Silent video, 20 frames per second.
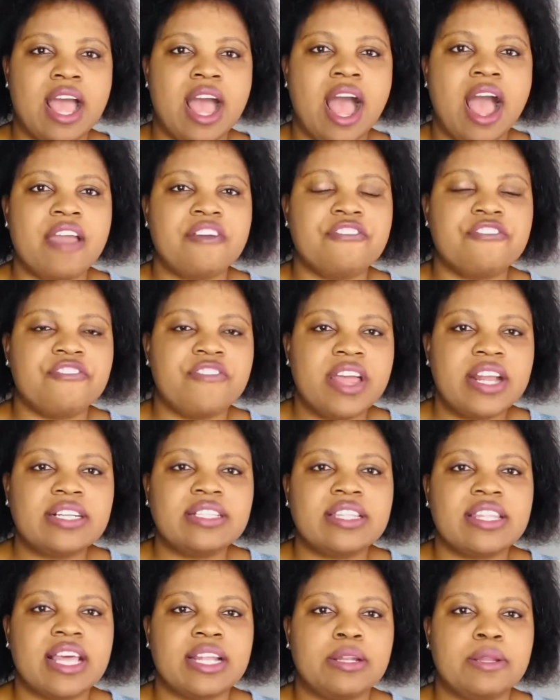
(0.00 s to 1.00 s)
I felt
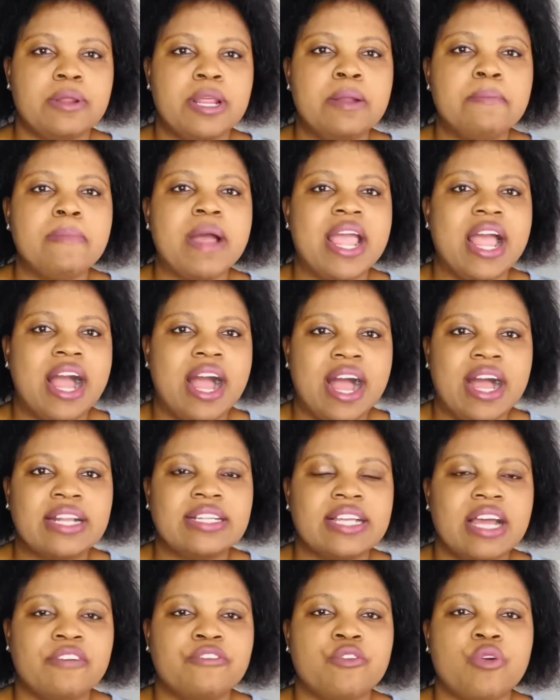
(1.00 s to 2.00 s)
that in my heart,
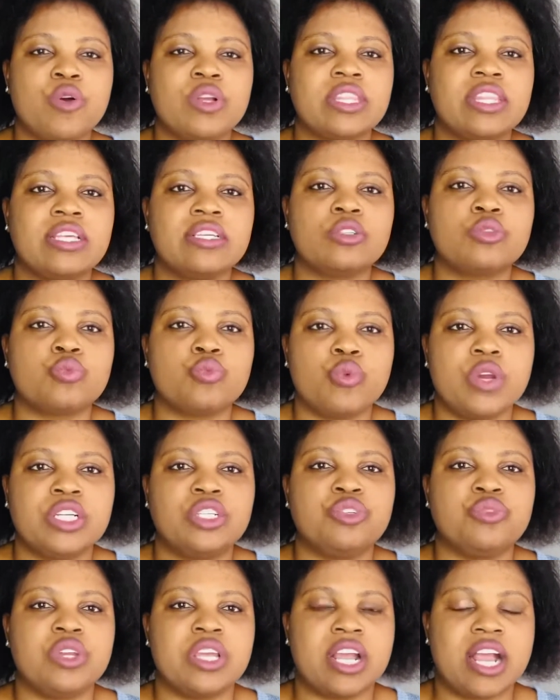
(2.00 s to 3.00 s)
I've got this word
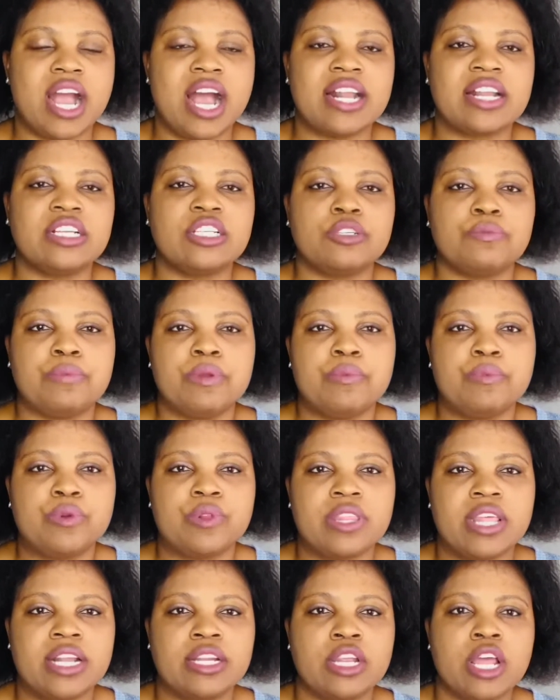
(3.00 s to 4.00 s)
to encourage people
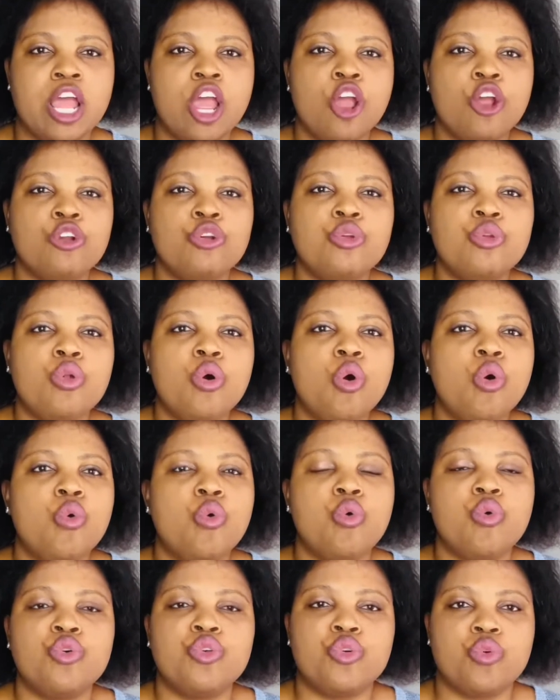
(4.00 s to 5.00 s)
that know
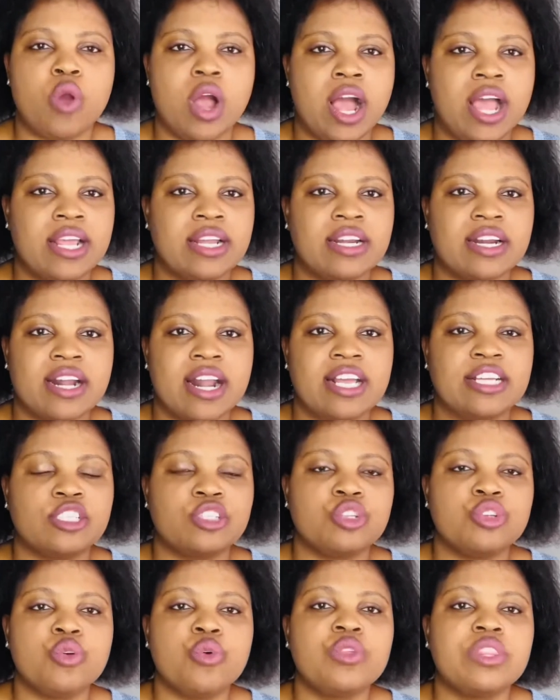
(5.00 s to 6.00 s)
who you are in Christ,
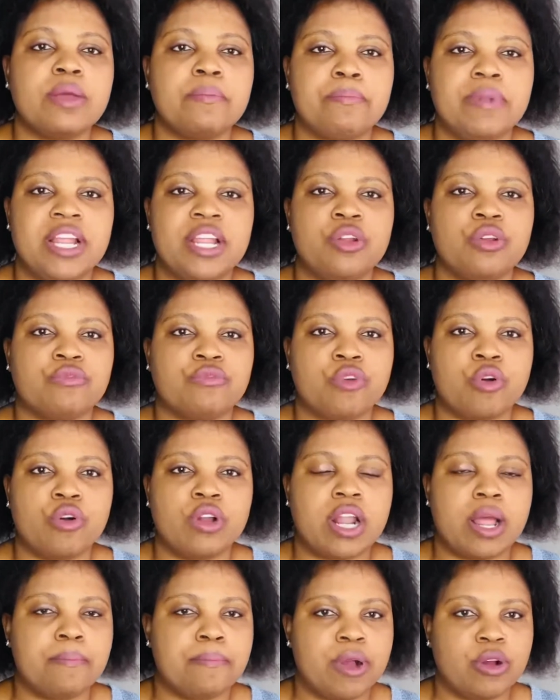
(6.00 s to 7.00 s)
know the plan of God
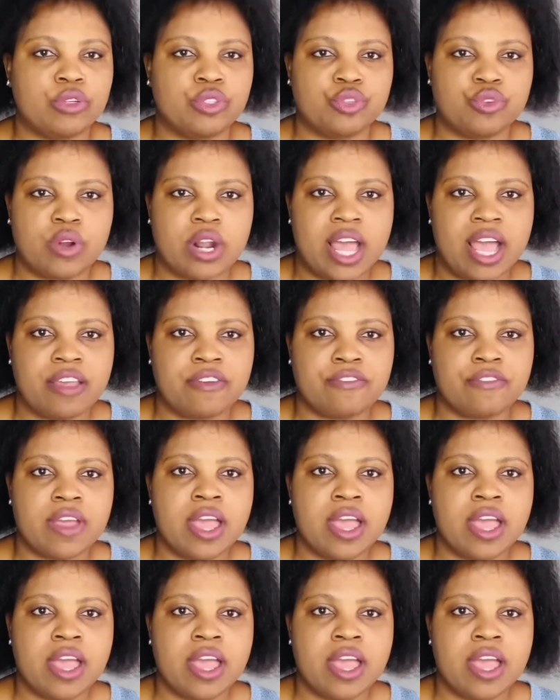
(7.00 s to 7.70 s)
about your life.